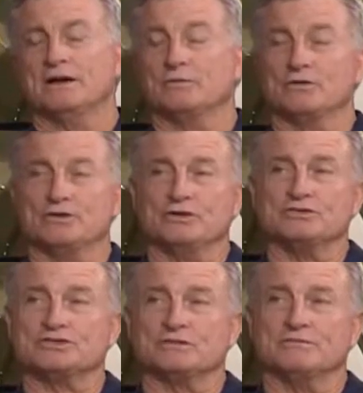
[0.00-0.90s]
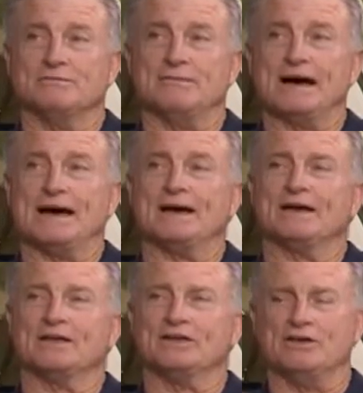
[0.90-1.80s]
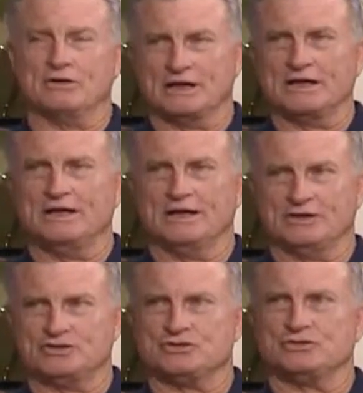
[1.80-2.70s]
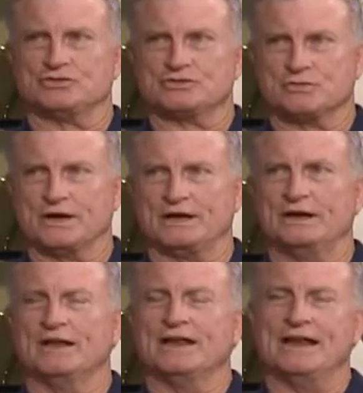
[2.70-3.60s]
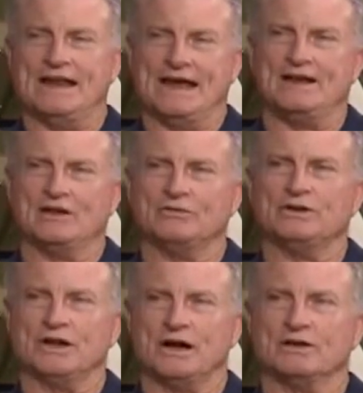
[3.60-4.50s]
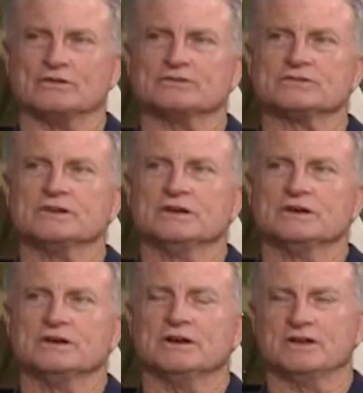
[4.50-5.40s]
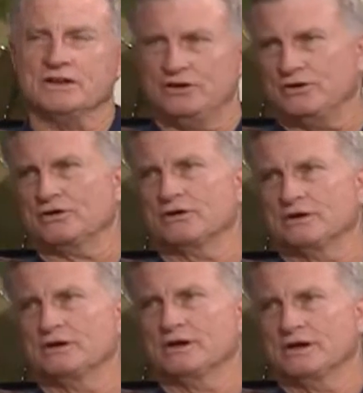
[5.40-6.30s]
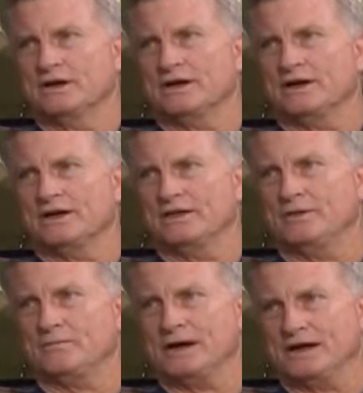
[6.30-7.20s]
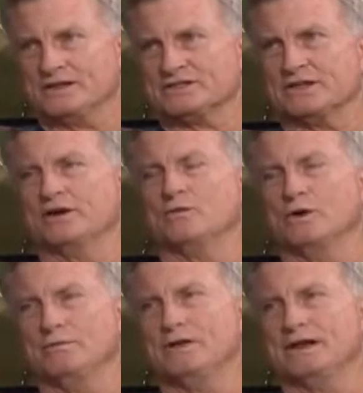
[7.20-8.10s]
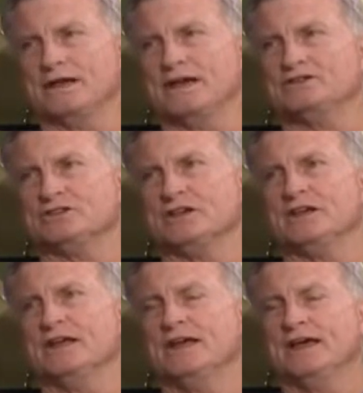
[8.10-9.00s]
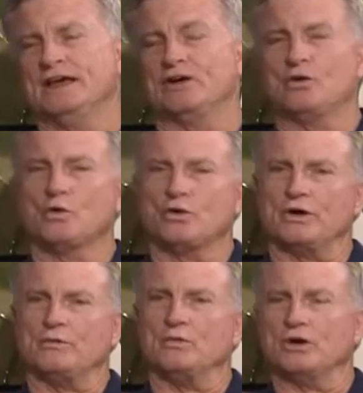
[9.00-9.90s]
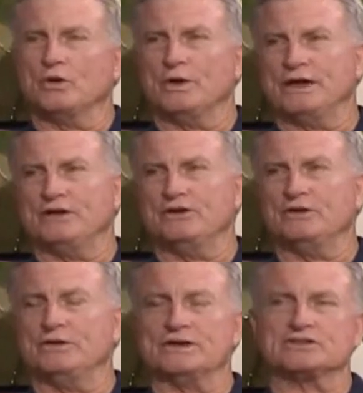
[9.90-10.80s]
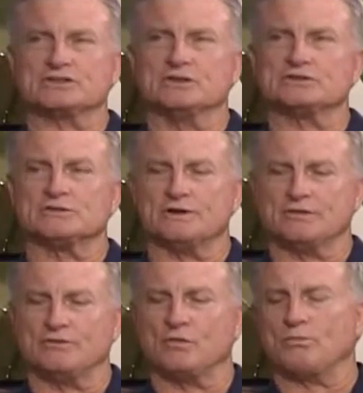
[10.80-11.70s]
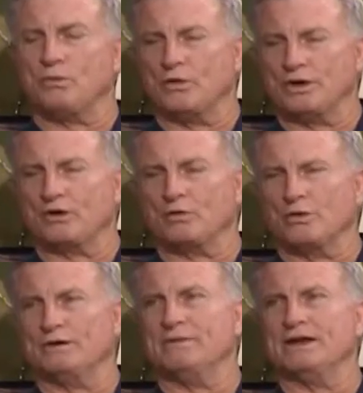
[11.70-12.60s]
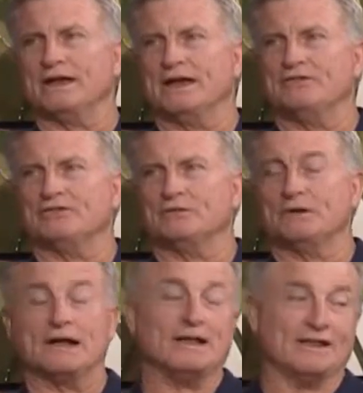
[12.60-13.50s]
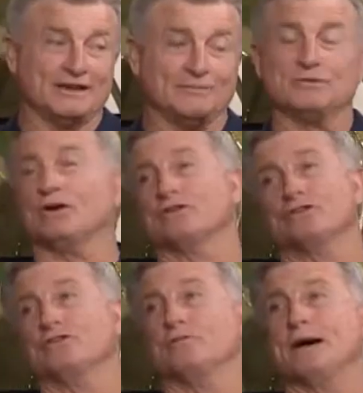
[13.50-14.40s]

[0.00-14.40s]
it reduced my yearly insurance rate $900 a year in the policy of wind mitigation. And Corey will go in and do exclusively 4-point or wind mitigation, but I'll let him talk to you